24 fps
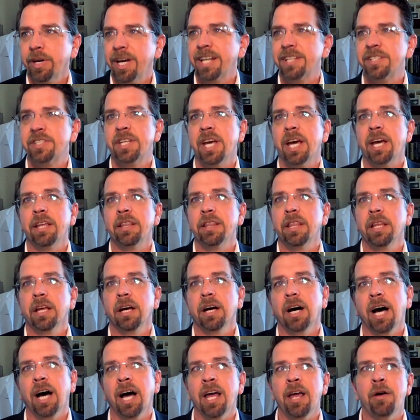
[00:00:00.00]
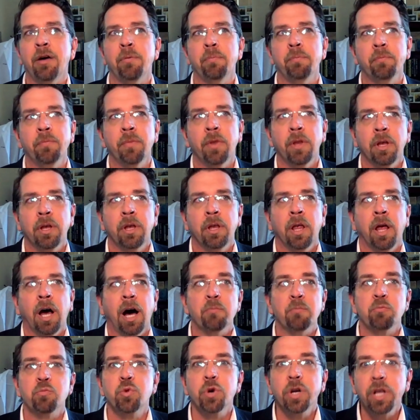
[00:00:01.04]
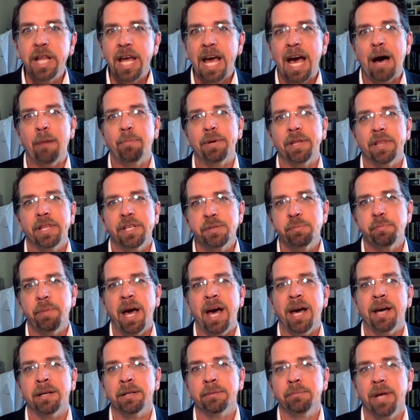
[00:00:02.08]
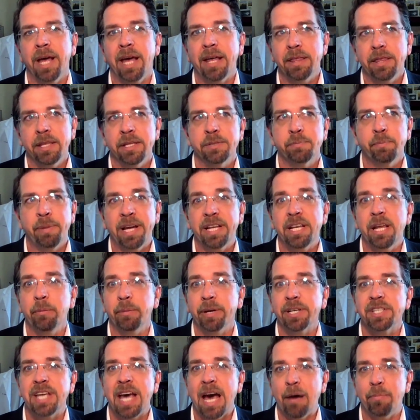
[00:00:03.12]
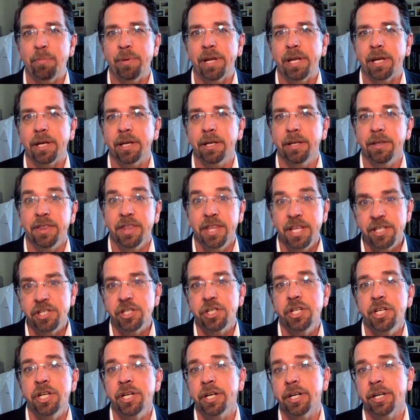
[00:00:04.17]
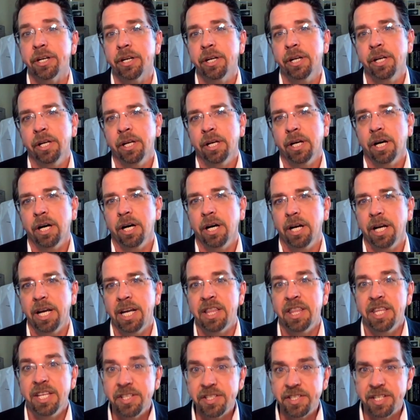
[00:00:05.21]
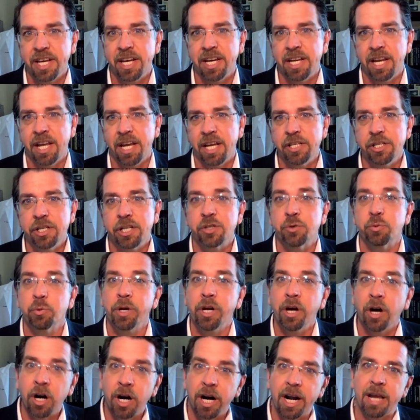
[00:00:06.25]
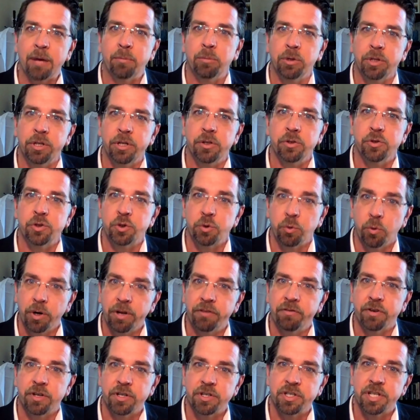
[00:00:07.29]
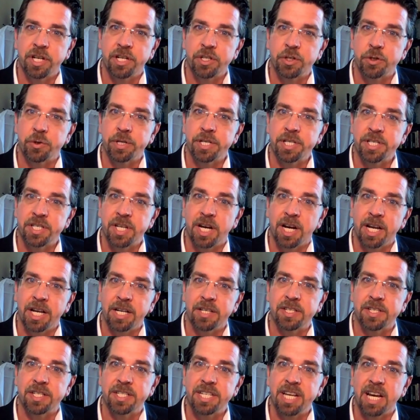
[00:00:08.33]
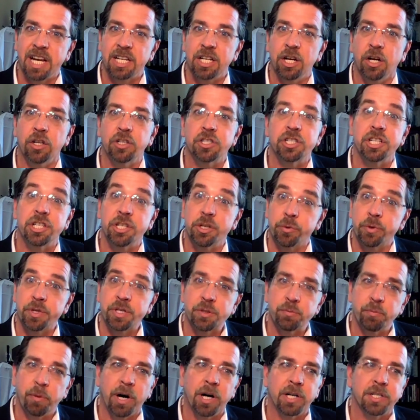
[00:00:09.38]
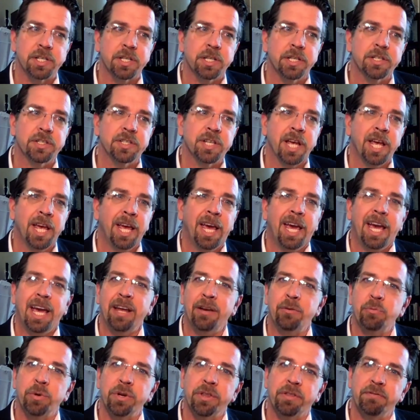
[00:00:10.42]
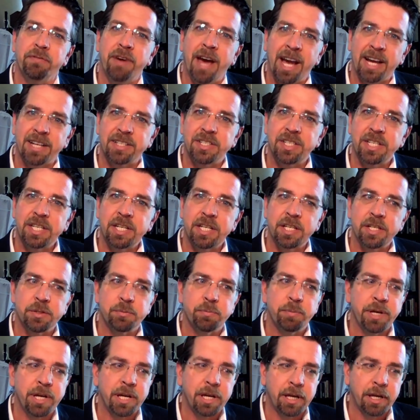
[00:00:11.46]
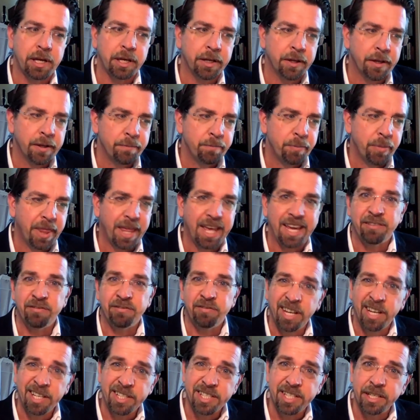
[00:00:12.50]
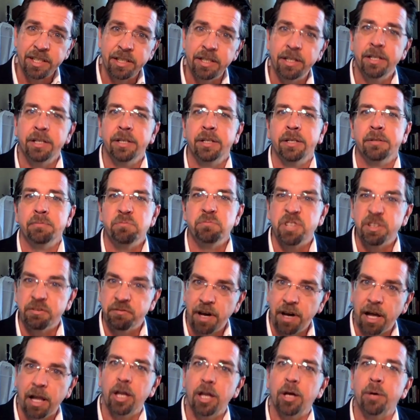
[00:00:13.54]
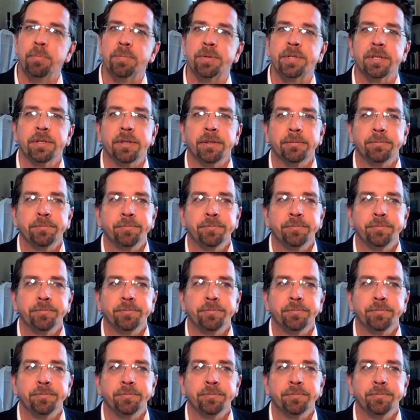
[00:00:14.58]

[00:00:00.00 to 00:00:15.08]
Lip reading: to say, I'm really happy this pandemic is happening this year. in this day and age, because we are able to use 21st century science and technology to respond to this. And with vaccines being invented, developed,